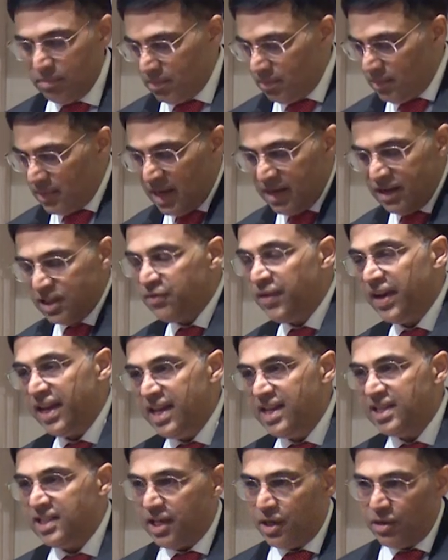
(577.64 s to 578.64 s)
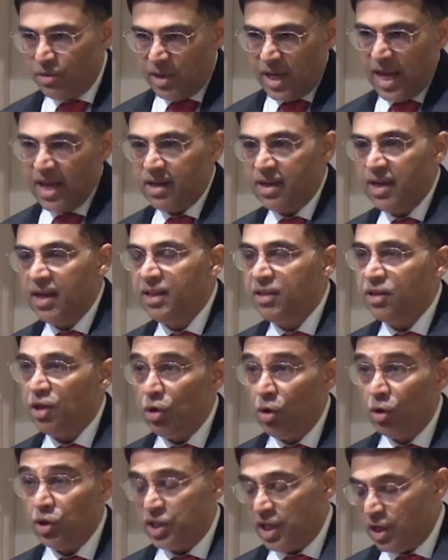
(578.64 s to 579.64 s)
Then it's very easy. You take the
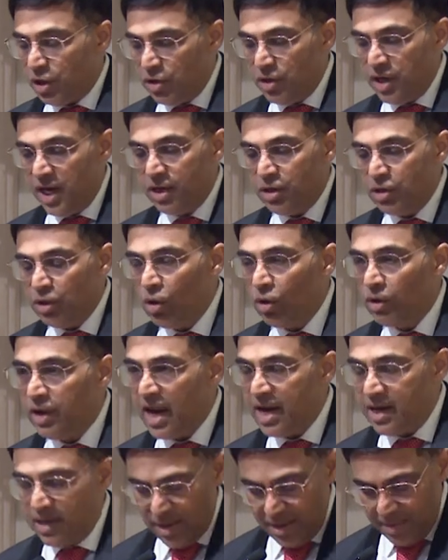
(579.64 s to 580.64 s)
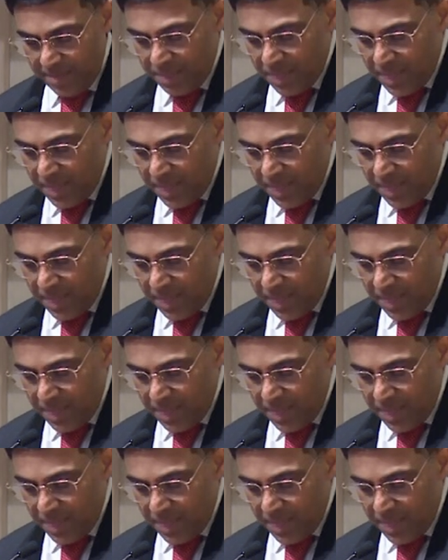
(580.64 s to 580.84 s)
notes that you need to look at.